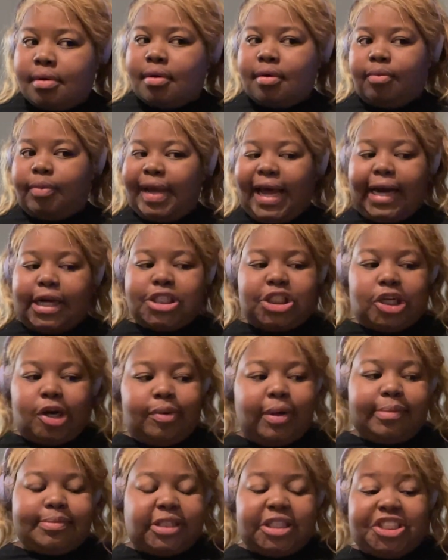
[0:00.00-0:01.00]
We gotta show
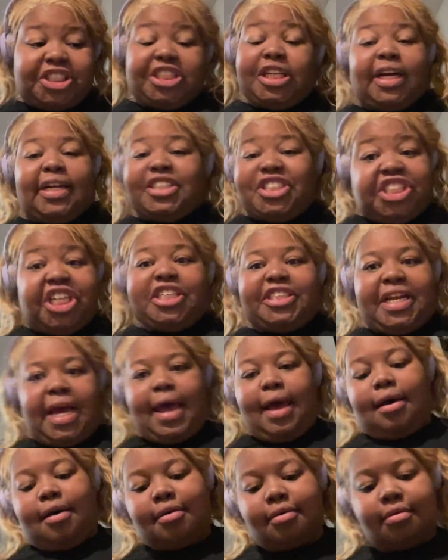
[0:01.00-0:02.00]
up to shut shit
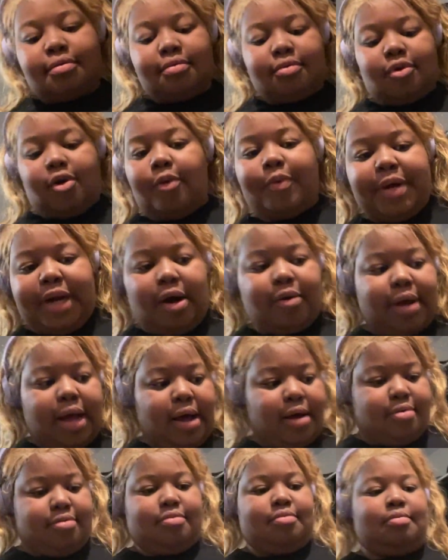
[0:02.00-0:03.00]
down, or we don't
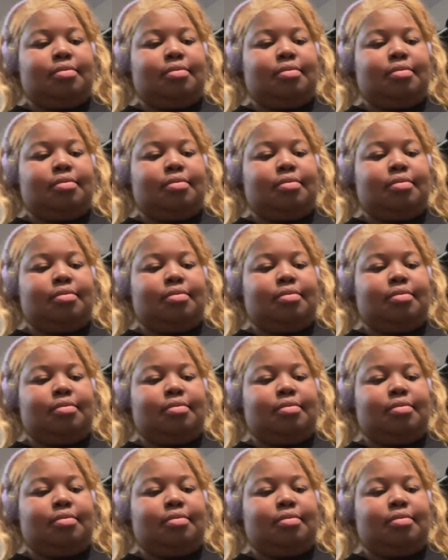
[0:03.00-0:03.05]
go.